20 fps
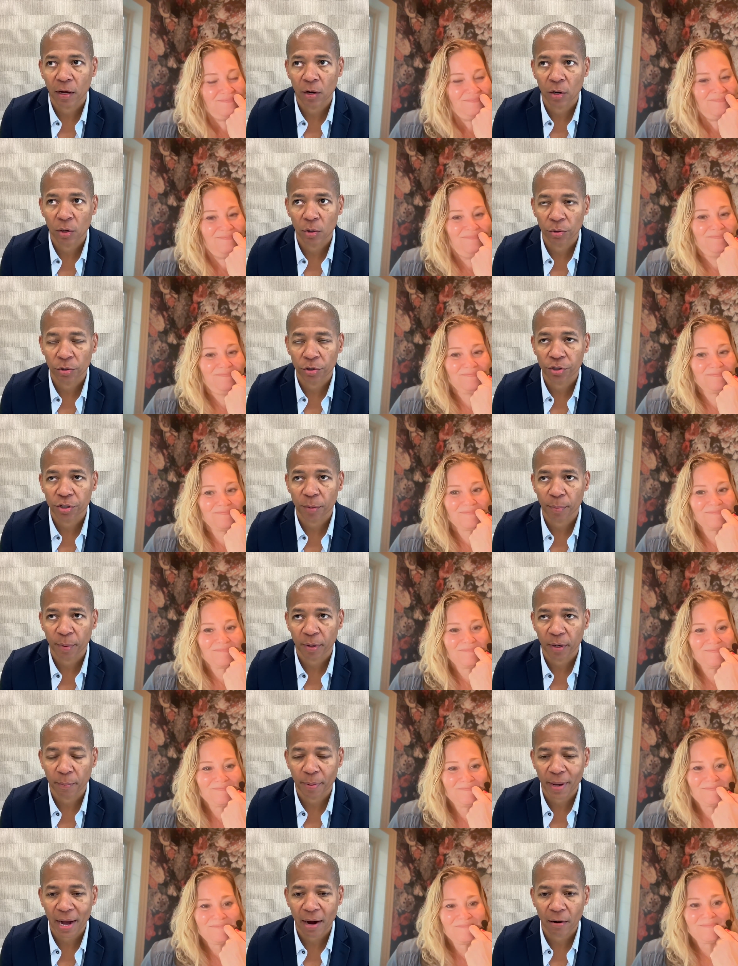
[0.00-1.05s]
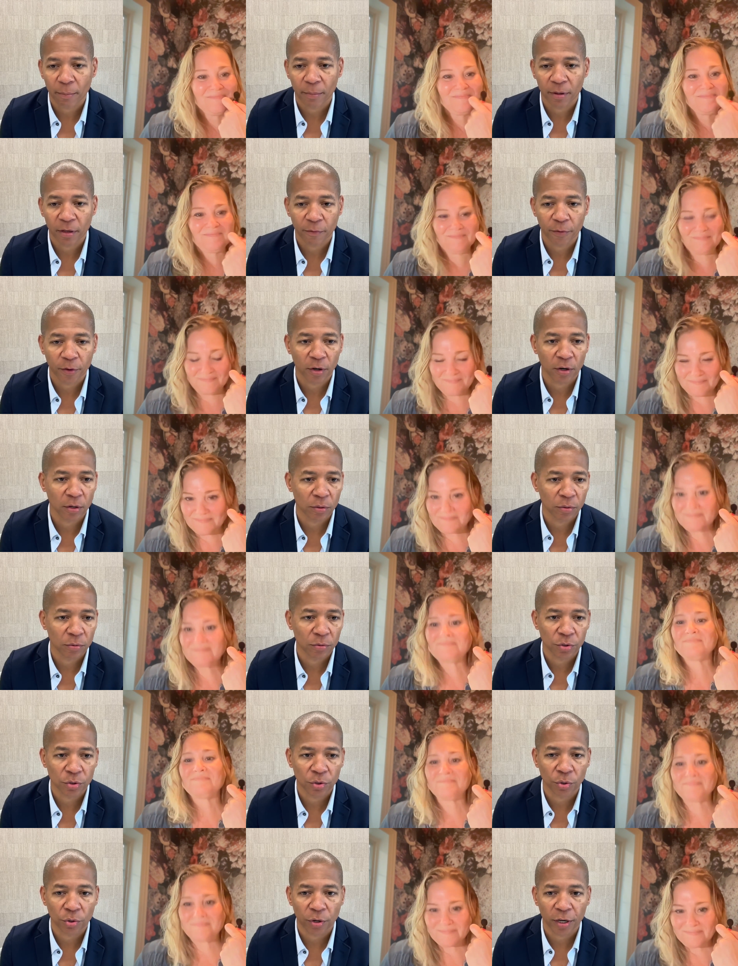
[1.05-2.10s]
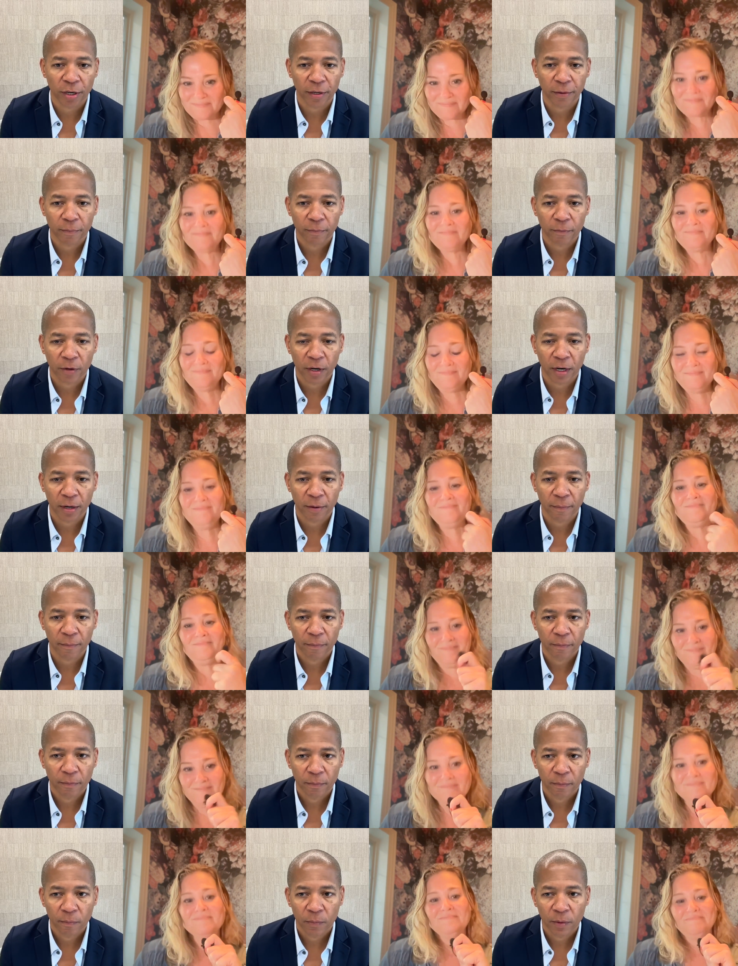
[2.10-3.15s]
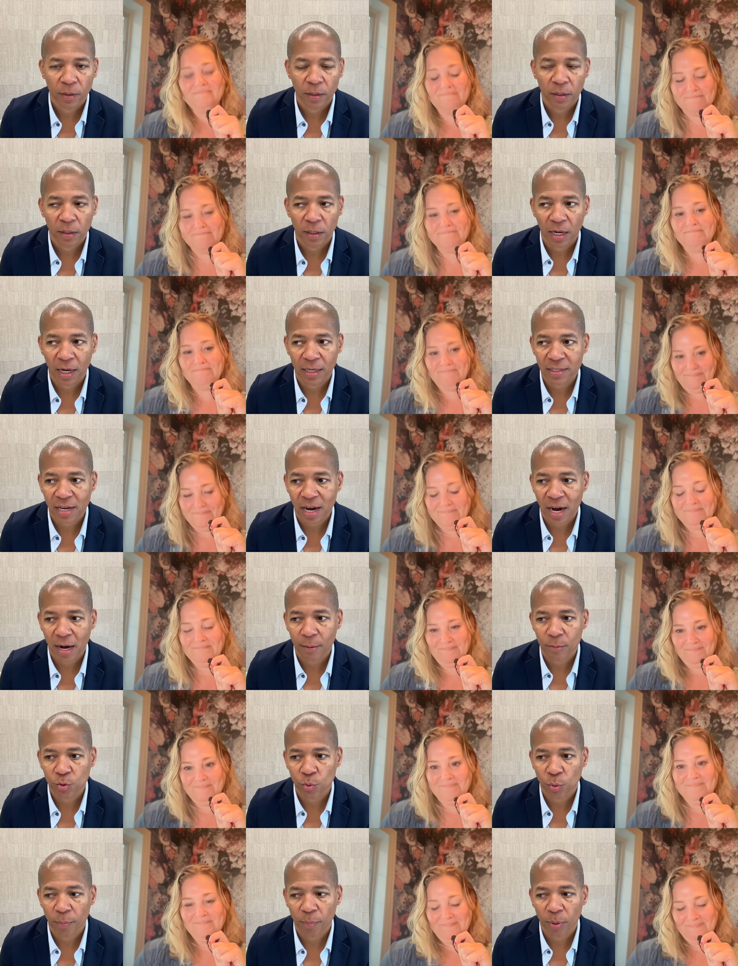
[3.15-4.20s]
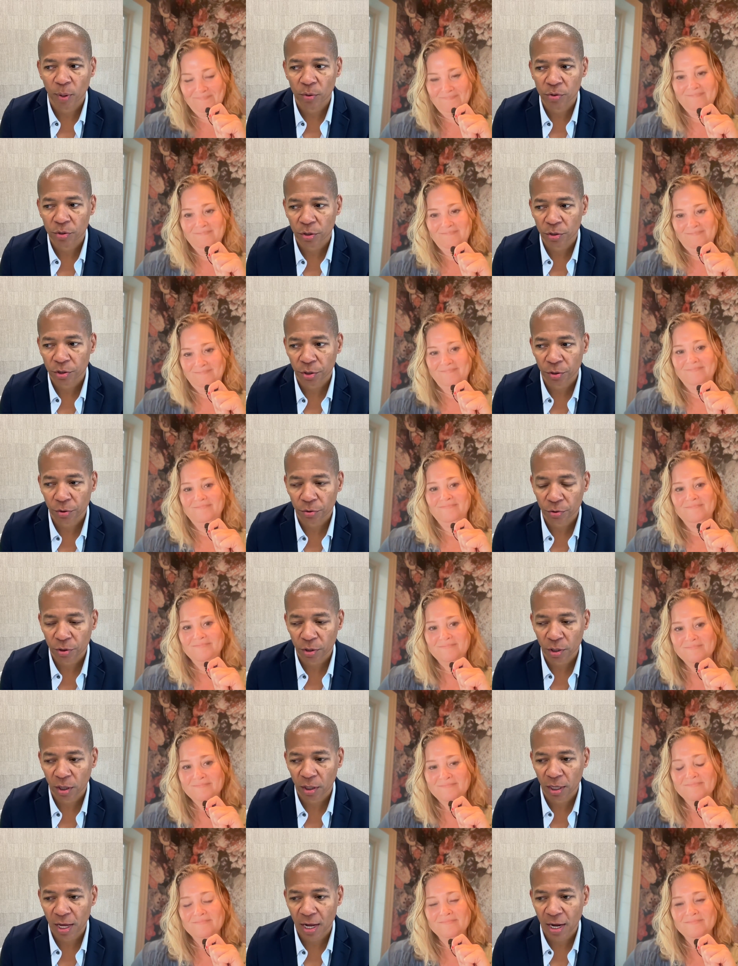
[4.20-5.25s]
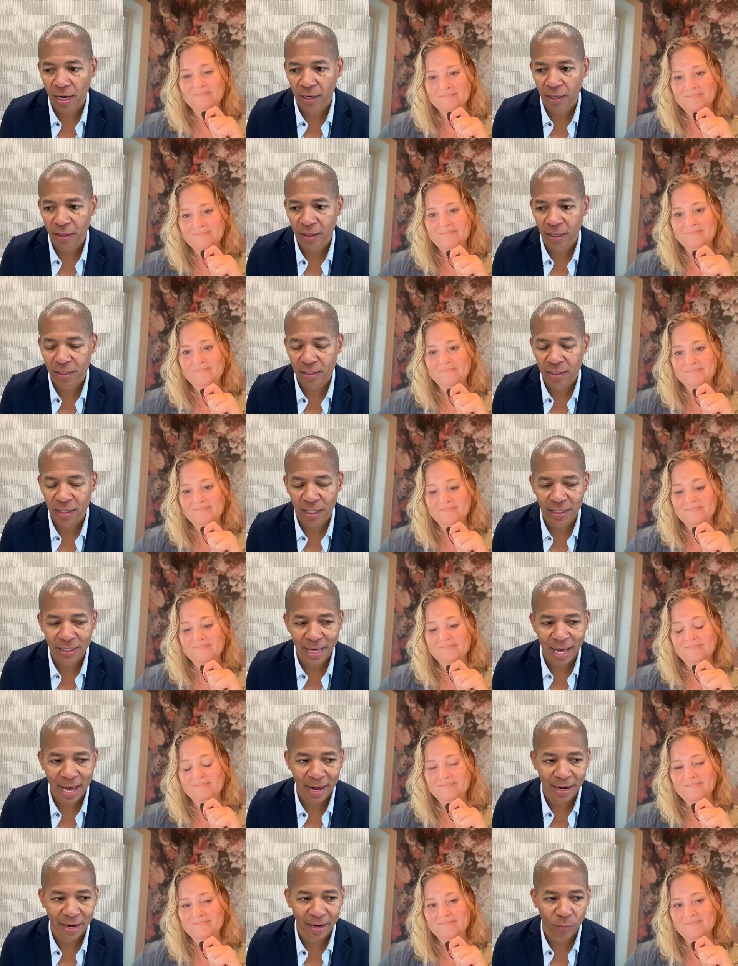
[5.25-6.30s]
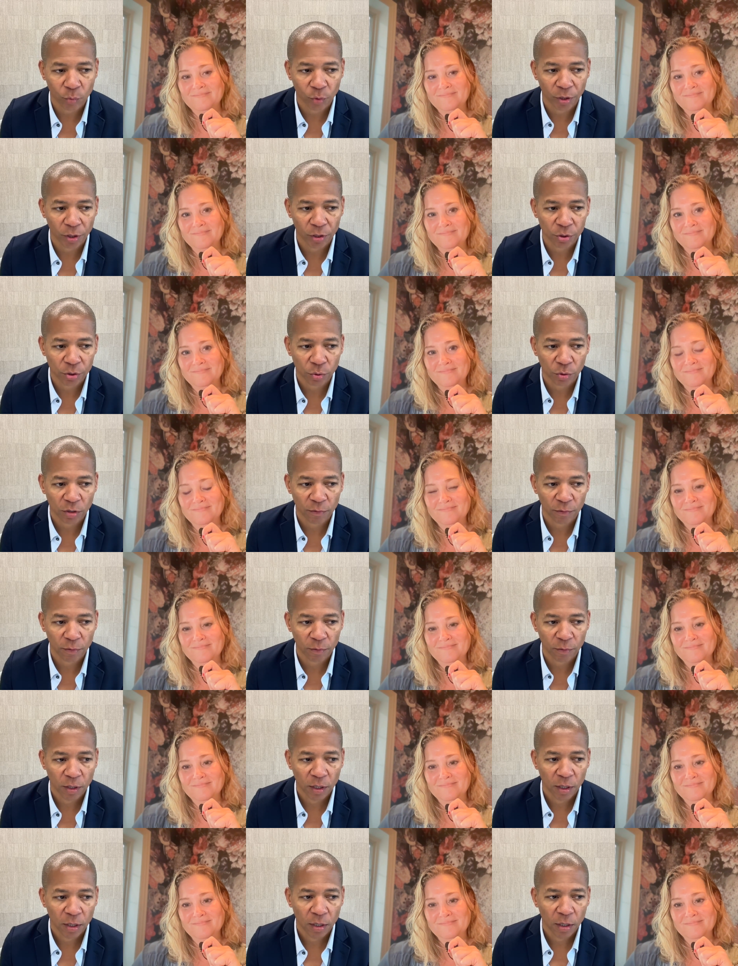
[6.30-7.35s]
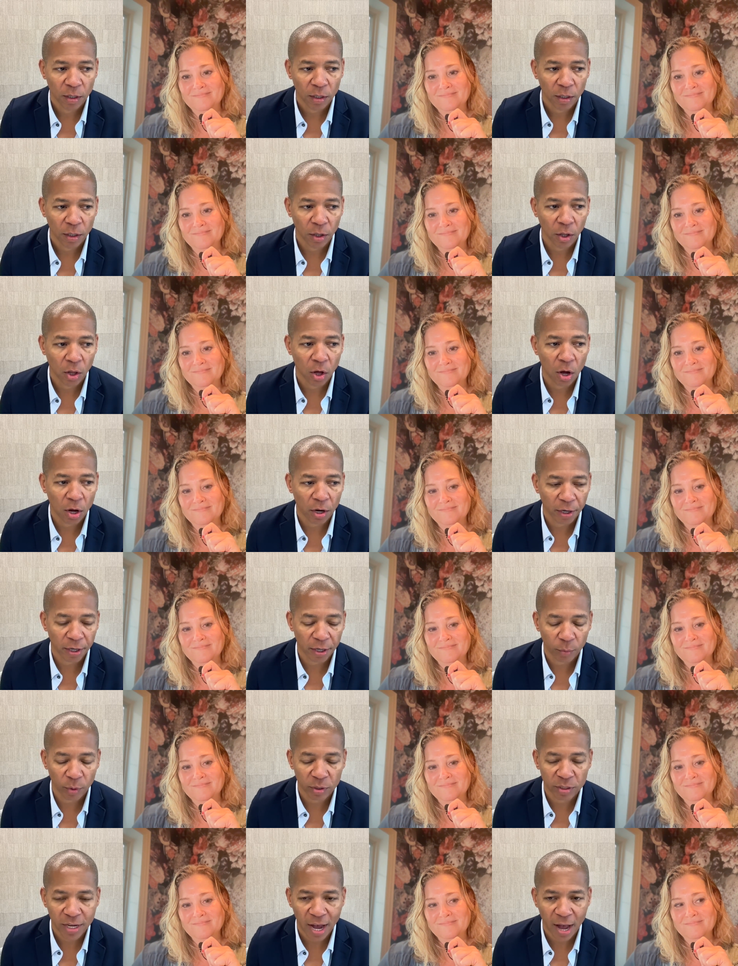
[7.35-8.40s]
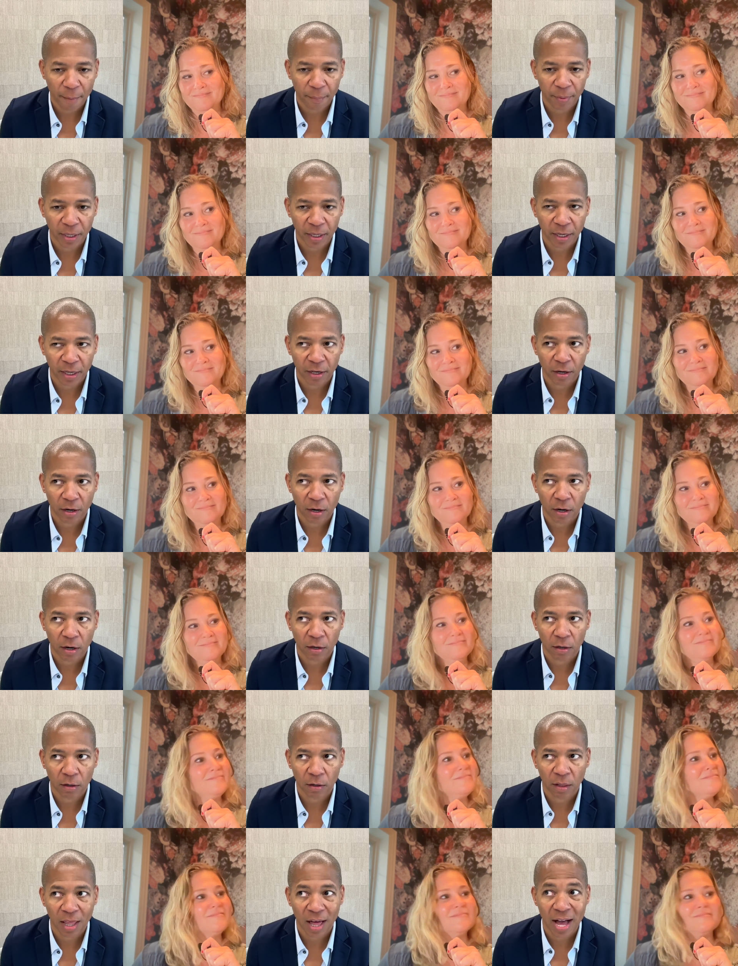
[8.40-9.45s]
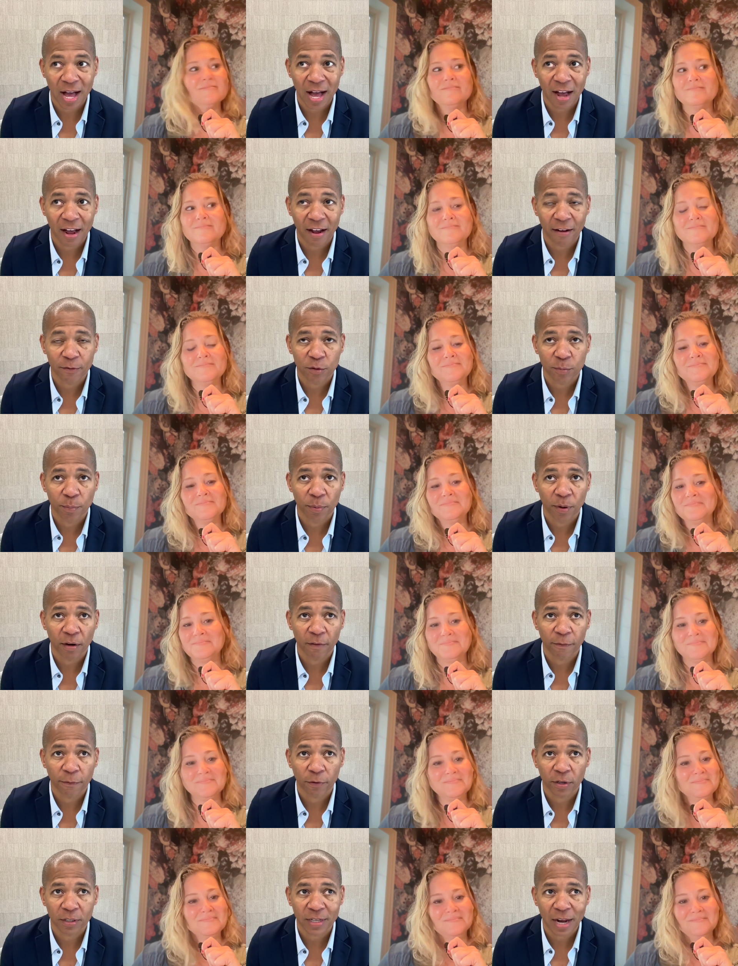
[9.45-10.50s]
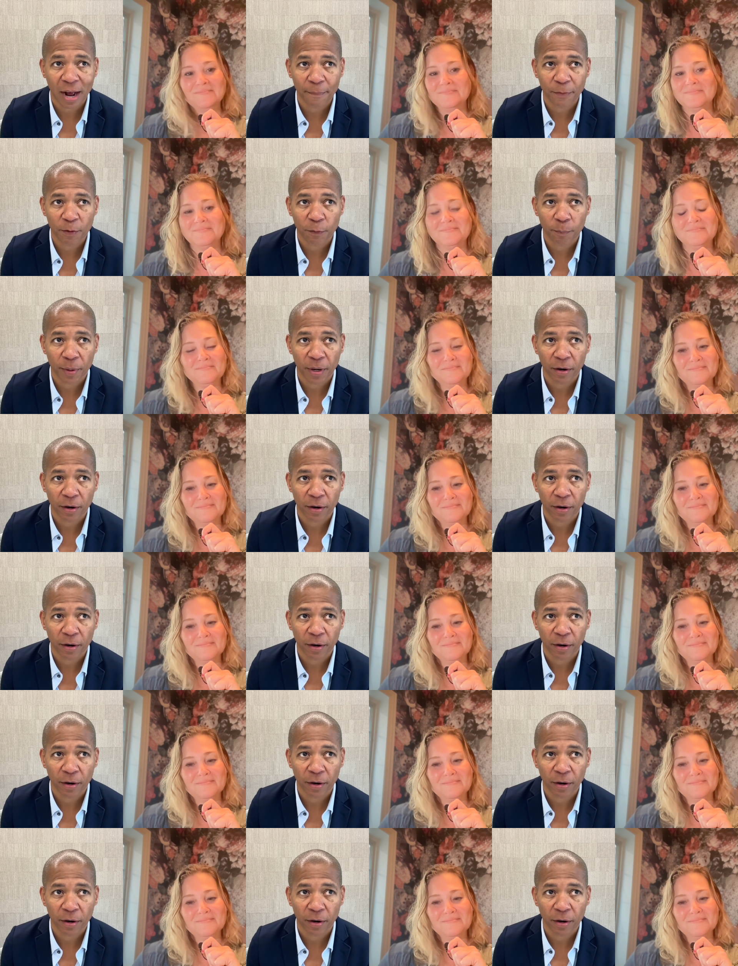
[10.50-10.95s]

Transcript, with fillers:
Speaker 1: ownership and empowerment of their own story, right? A lot of times we post our children online and things like that, and we're sort of lauding what's happening in our lives. But for adoptive